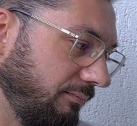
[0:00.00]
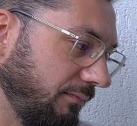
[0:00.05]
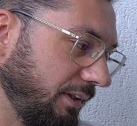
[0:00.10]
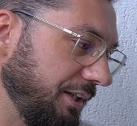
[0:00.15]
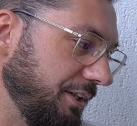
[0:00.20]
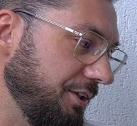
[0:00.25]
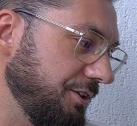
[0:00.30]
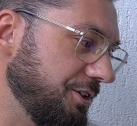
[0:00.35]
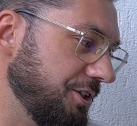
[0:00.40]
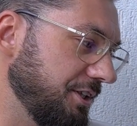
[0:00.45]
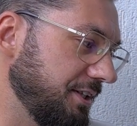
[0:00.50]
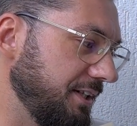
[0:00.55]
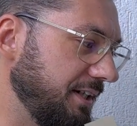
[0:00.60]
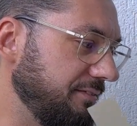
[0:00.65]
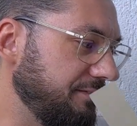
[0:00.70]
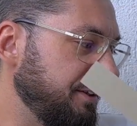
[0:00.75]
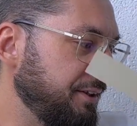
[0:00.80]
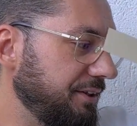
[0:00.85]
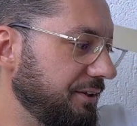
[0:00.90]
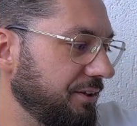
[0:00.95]
you just
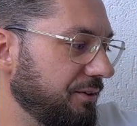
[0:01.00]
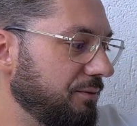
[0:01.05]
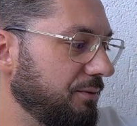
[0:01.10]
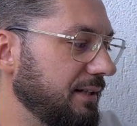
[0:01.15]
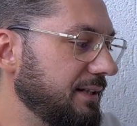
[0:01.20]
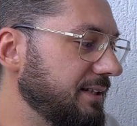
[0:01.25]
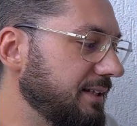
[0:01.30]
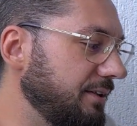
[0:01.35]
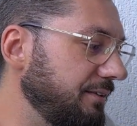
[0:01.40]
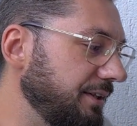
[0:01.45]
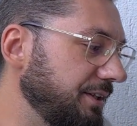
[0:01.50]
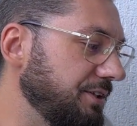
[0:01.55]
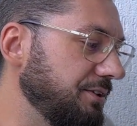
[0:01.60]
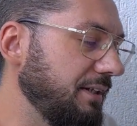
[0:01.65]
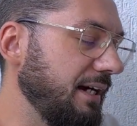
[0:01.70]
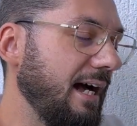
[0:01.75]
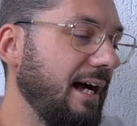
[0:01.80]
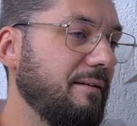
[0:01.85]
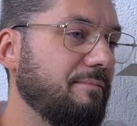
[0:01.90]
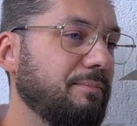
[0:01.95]
never know what's going to
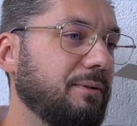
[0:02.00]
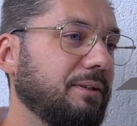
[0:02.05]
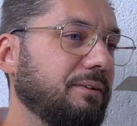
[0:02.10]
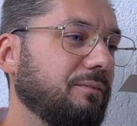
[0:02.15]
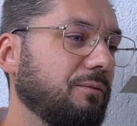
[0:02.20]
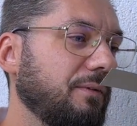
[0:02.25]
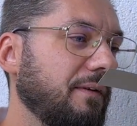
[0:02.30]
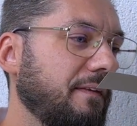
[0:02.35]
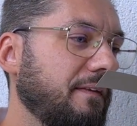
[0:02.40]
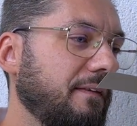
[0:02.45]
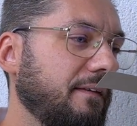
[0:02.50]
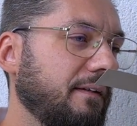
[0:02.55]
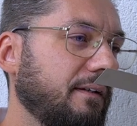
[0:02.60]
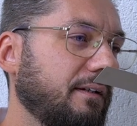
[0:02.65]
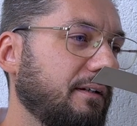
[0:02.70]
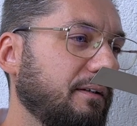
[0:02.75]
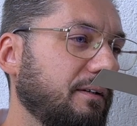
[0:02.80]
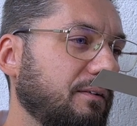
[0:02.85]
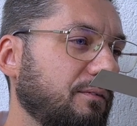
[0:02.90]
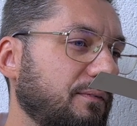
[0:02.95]
happen
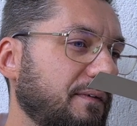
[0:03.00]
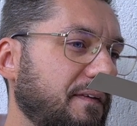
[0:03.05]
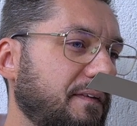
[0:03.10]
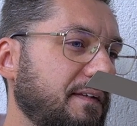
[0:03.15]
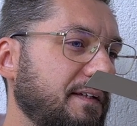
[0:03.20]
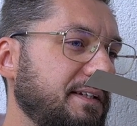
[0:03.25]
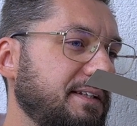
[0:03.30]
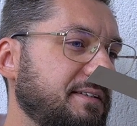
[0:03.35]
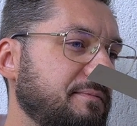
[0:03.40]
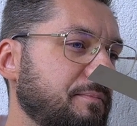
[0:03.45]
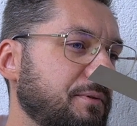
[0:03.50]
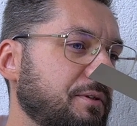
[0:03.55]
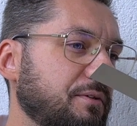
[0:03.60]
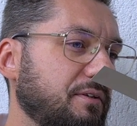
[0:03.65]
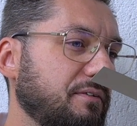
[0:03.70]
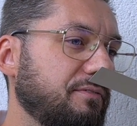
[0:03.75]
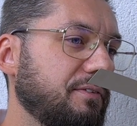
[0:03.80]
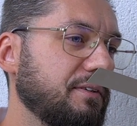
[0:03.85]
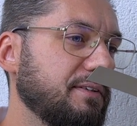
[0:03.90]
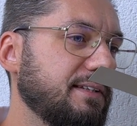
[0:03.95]
with these
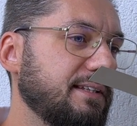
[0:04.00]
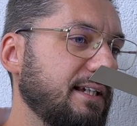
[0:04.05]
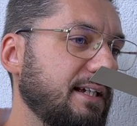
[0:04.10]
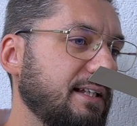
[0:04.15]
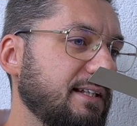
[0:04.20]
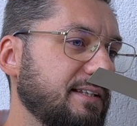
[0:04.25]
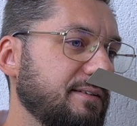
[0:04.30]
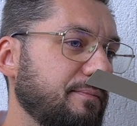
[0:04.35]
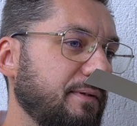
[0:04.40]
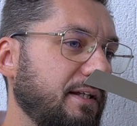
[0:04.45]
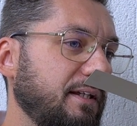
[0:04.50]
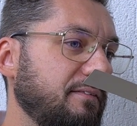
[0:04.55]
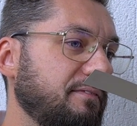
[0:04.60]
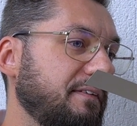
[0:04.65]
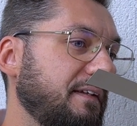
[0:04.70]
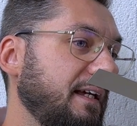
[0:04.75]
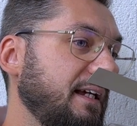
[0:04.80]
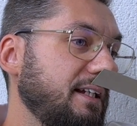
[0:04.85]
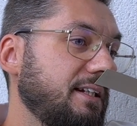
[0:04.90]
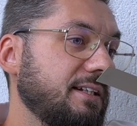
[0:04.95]
beautiful scents. But
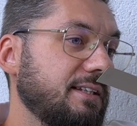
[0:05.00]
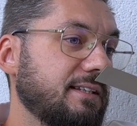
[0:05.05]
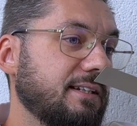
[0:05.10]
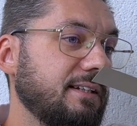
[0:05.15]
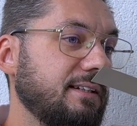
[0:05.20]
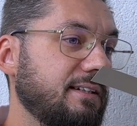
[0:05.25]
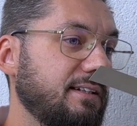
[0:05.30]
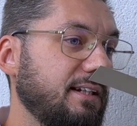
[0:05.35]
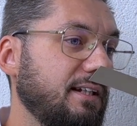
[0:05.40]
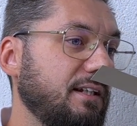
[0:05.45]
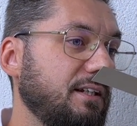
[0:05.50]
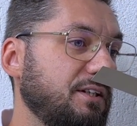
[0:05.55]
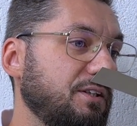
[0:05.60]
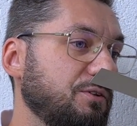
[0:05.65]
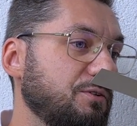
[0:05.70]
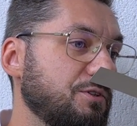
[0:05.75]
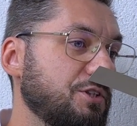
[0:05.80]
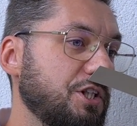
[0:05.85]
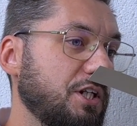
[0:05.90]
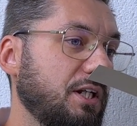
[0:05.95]
if they
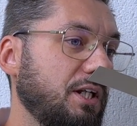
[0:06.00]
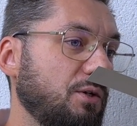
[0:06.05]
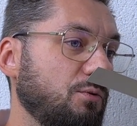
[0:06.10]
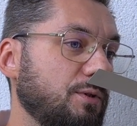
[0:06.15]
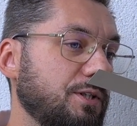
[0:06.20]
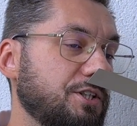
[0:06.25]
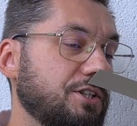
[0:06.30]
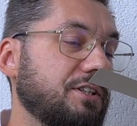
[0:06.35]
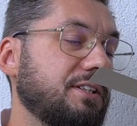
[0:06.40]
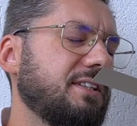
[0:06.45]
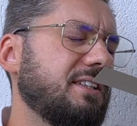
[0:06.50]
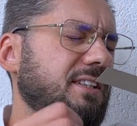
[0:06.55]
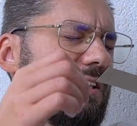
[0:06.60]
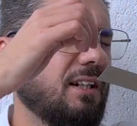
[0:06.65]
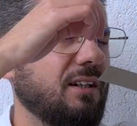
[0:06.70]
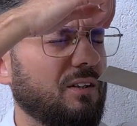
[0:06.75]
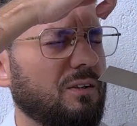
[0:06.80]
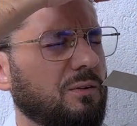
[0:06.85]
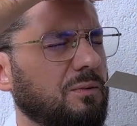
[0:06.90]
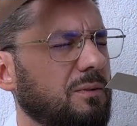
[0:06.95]
discontinue Jicky, which is
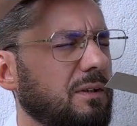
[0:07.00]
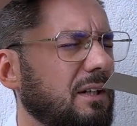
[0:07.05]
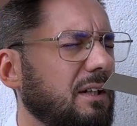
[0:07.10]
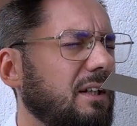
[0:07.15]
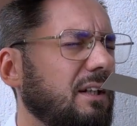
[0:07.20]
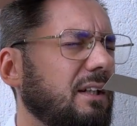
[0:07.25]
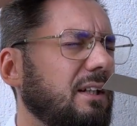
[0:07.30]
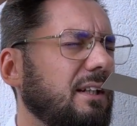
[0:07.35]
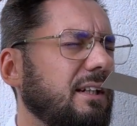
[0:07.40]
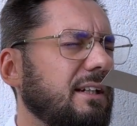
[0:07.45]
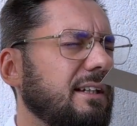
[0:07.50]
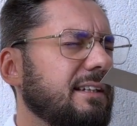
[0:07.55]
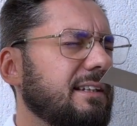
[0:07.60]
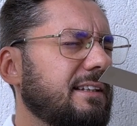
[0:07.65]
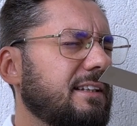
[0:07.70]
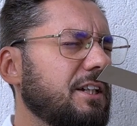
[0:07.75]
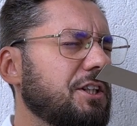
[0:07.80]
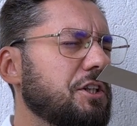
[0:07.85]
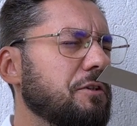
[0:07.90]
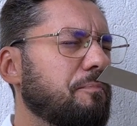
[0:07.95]

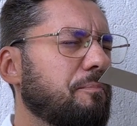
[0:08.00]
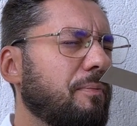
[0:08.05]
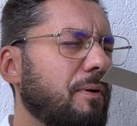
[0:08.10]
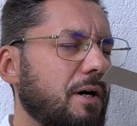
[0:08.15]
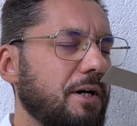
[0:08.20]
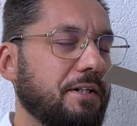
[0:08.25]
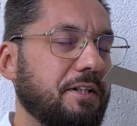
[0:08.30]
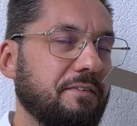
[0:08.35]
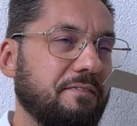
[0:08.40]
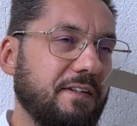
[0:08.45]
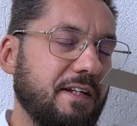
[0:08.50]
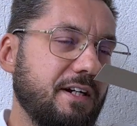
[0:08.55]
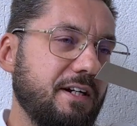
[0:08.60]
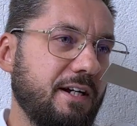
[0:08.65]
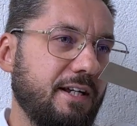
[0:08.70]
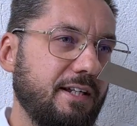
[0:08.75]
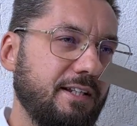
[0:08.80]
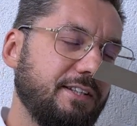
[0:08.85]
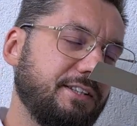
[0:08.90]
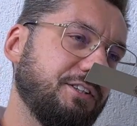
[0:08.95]
such a part of their
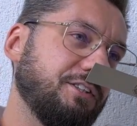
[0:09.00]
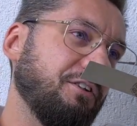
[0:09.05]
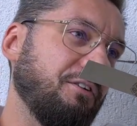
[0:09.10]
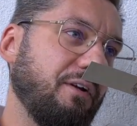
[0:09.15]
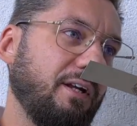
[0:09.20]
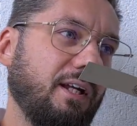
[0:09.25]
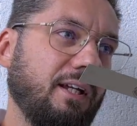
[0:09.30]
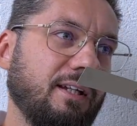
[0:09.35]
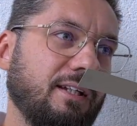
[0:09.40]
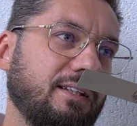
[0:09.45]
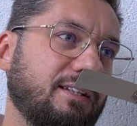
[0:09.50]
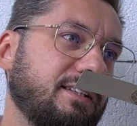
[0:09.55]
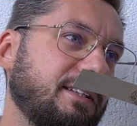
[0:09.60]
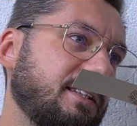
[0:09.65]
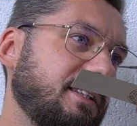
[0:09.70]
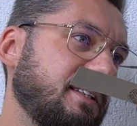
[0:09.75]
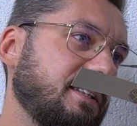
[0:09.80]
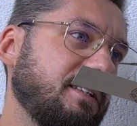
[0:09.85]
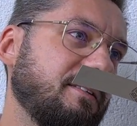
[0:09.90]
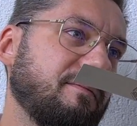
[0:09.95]
history,
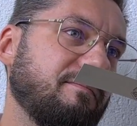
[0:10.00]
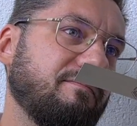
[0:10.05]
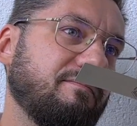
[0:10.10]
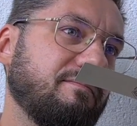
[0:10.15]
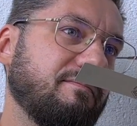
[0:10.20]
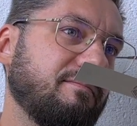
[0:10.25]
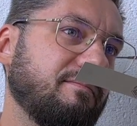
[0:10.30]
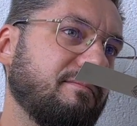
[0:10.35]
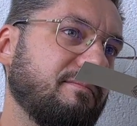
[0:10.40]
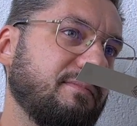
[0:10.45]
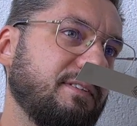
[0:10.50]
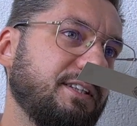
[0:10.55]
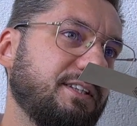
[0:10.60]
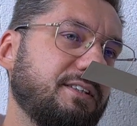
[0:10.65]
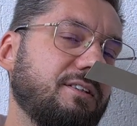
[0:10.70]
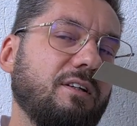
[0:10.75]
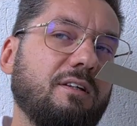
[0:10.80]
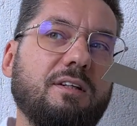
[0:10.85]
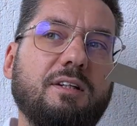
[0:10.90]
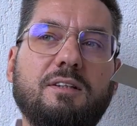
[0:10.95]
it's
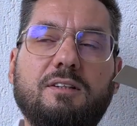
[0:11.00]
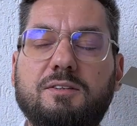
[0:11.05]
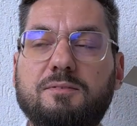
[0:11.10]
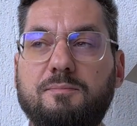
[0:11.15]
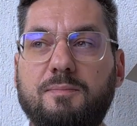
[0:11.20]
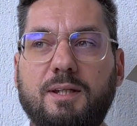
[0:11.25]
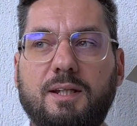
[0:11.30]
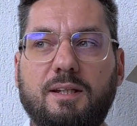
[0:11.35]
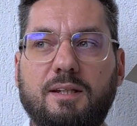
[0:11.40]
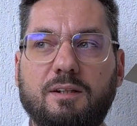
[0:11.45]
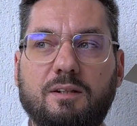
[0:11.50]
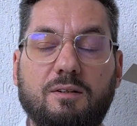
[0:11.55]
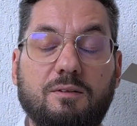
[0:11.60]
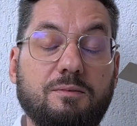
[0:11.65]
going to be